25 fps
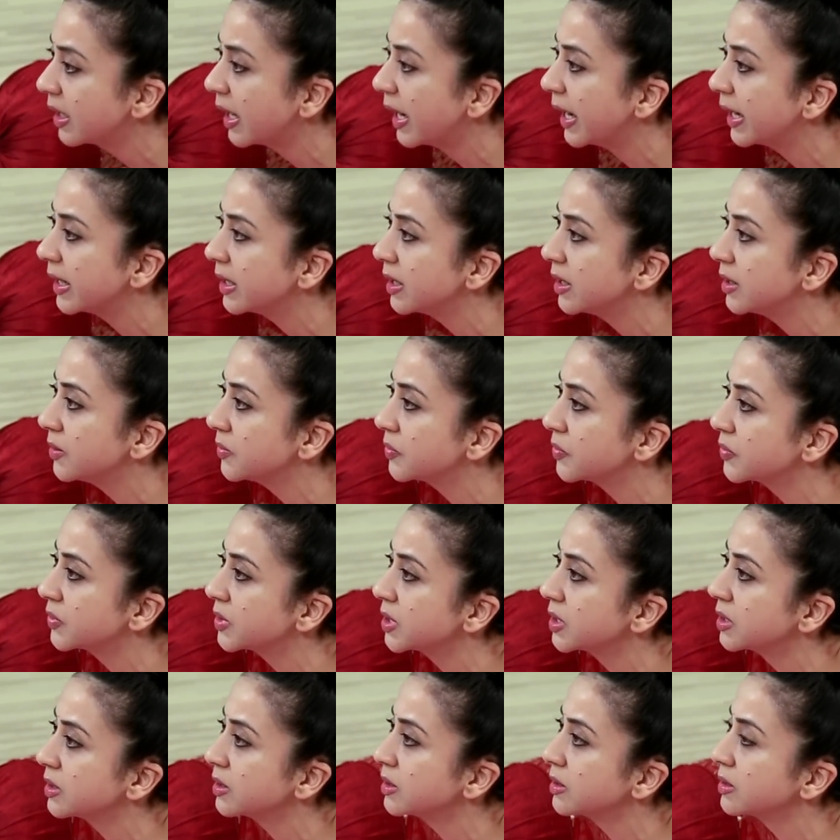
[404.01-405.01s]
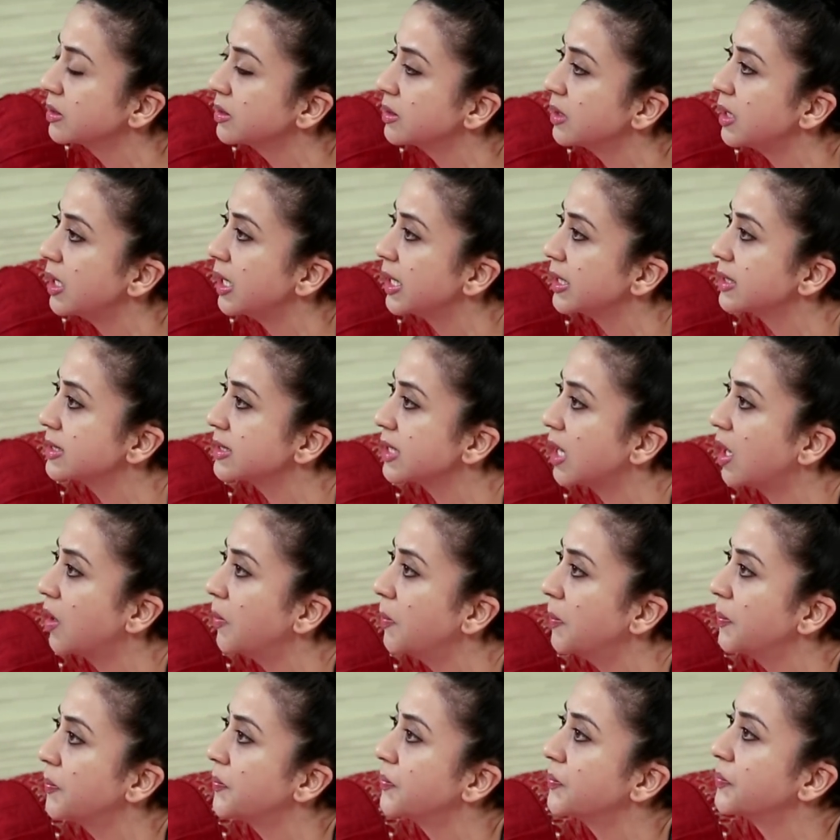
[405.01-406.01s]
and lift the legs
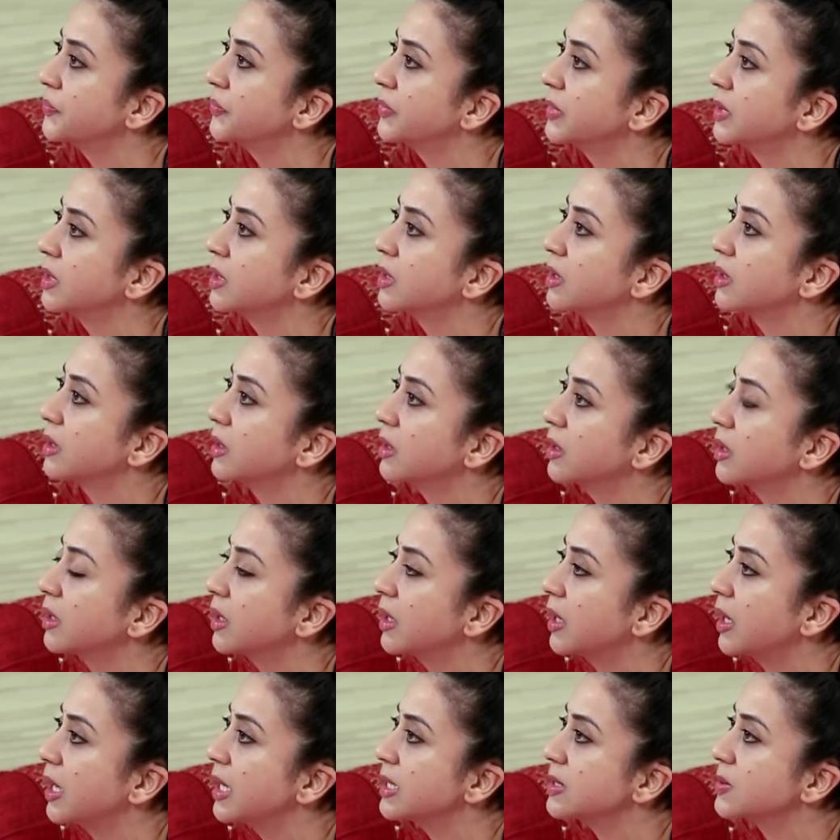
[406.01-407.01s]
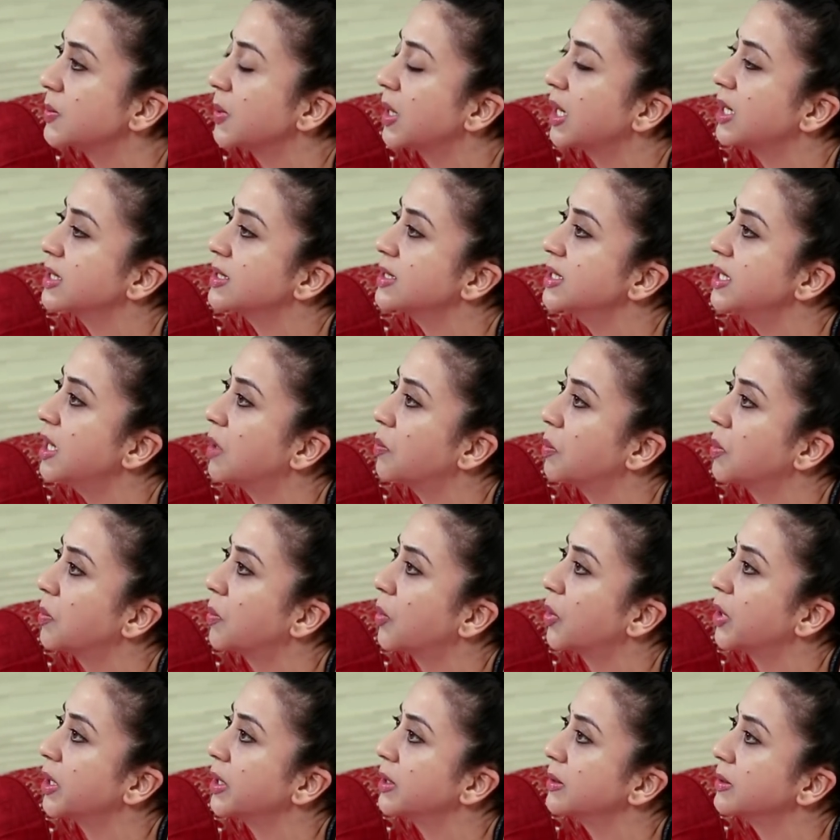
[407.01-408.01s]
up as well as the upper
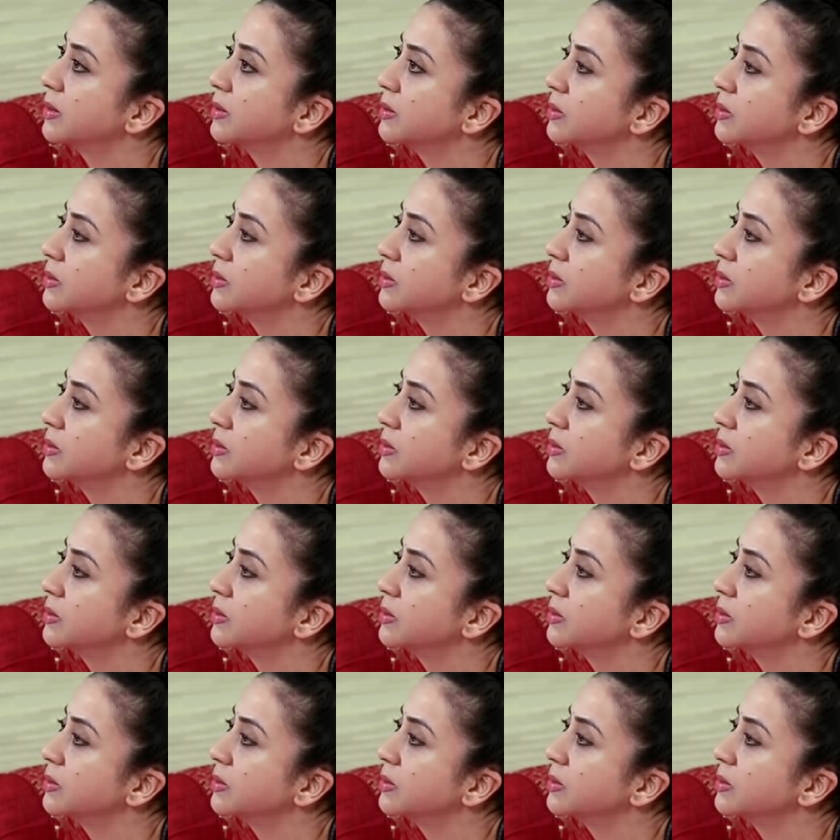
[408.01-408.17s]
body.